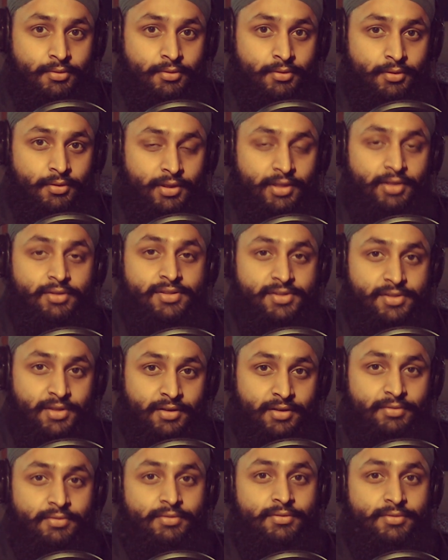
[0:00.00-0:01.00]
Gill
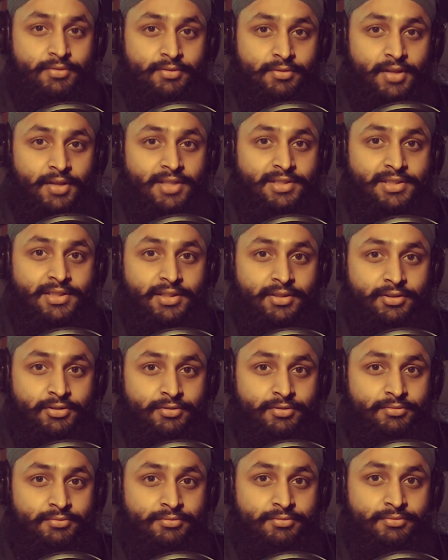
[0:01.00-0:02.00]
stuff. That's it,
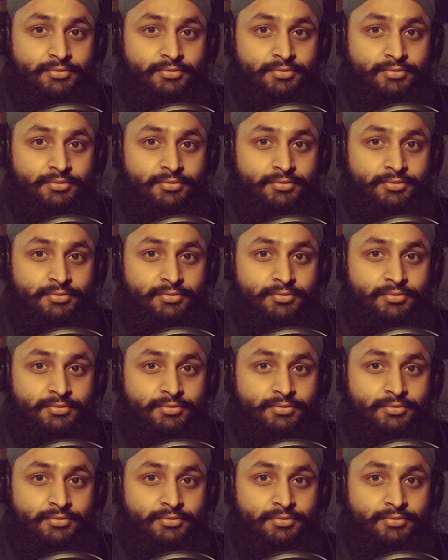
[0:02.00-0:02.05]
dude.